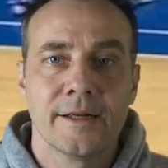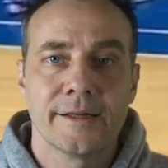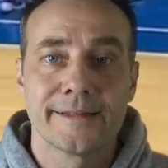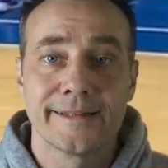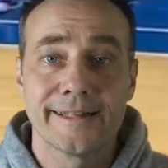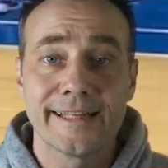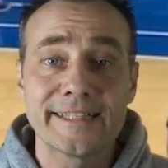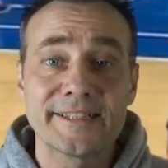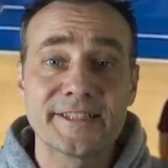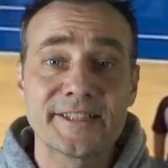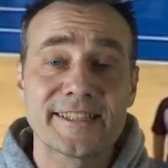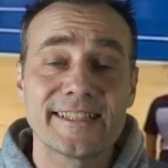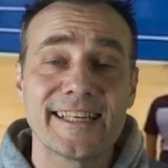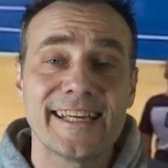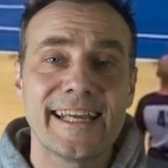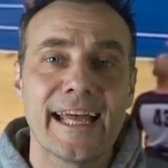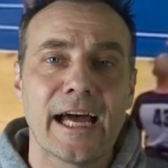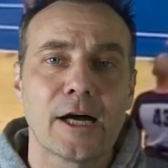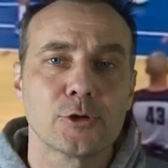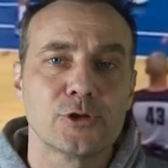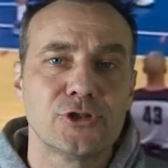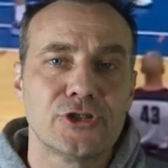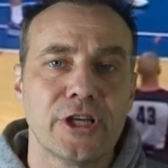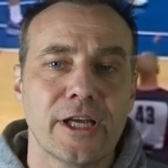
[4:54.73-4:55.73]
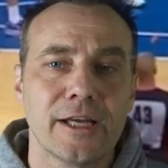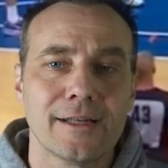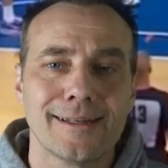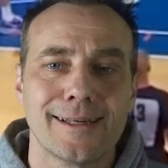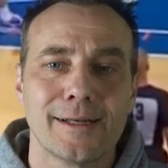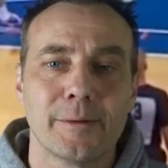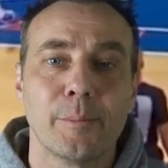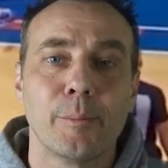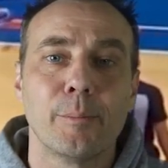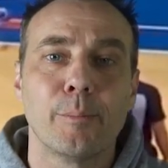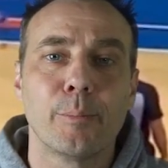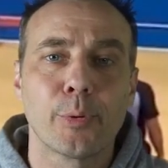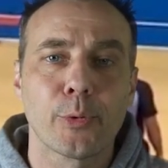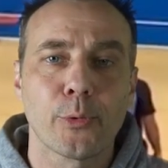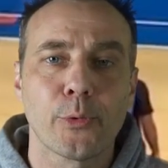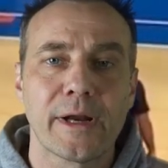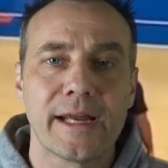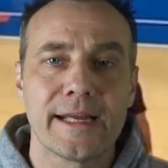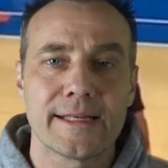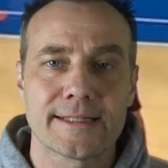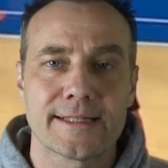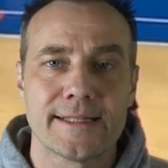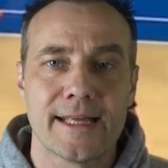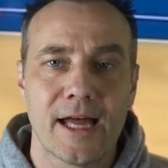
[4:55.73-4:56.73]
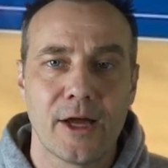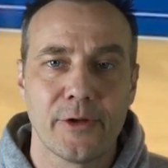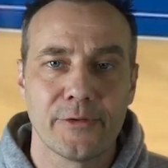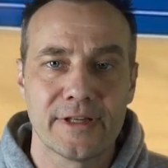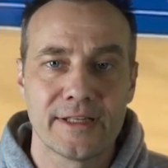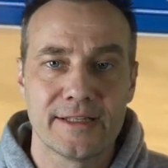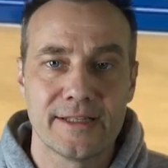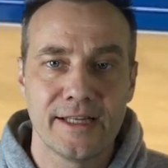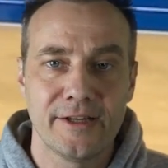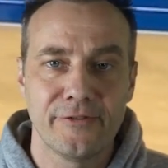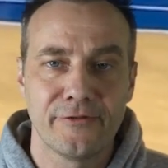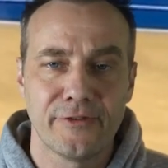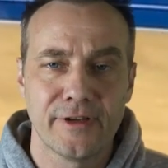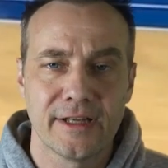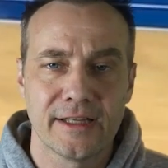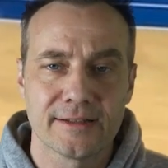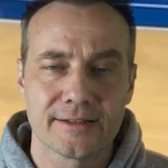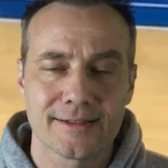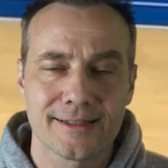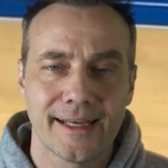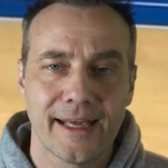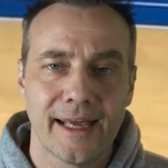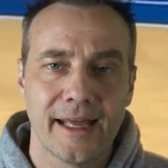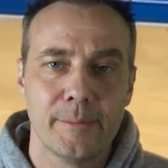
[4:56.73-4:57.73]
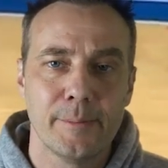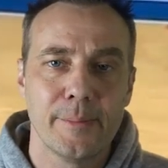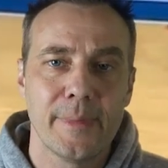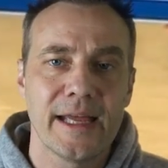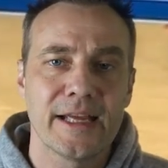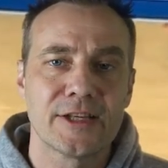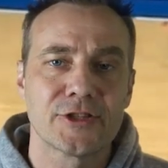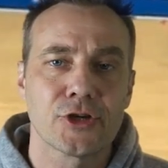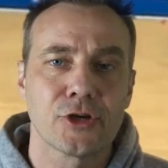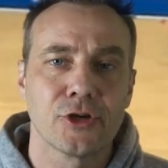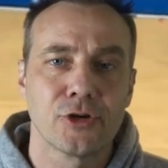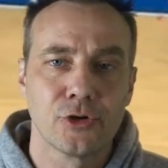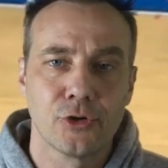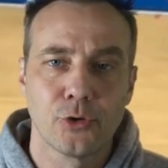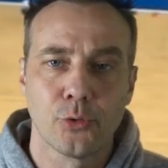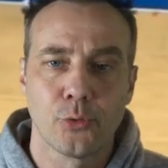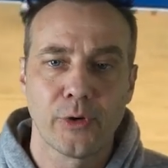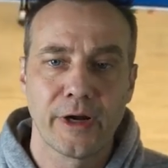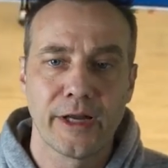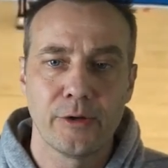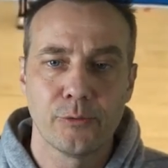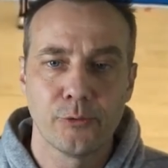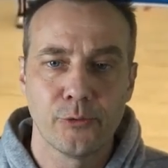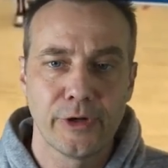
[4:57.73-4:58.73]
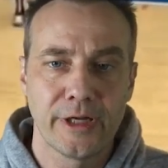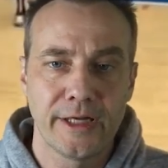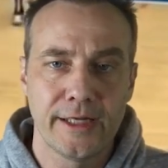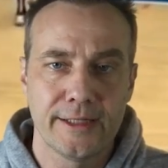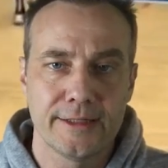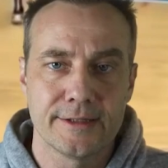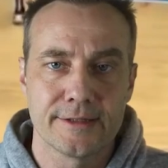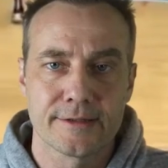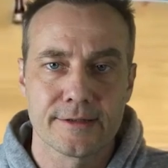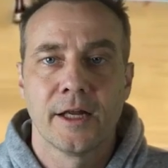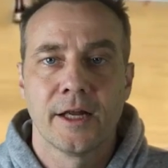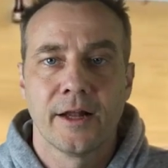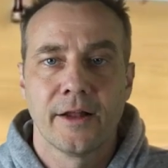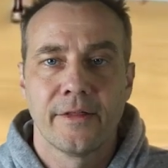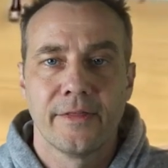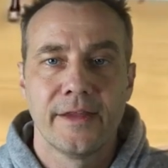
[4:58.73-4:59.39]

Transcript: Let's see how Jalen breaks down the defense and makes great reads.